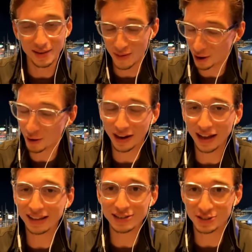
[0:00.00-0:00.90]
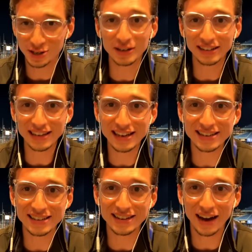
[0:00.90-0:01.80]
And Merrill Kelly
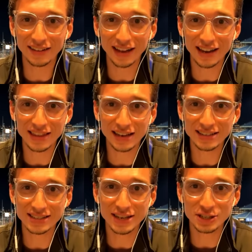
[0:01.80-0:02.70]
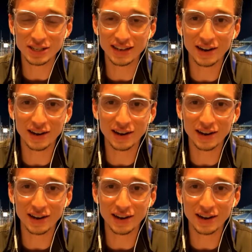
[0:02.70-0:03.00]
certainly did not like that decision.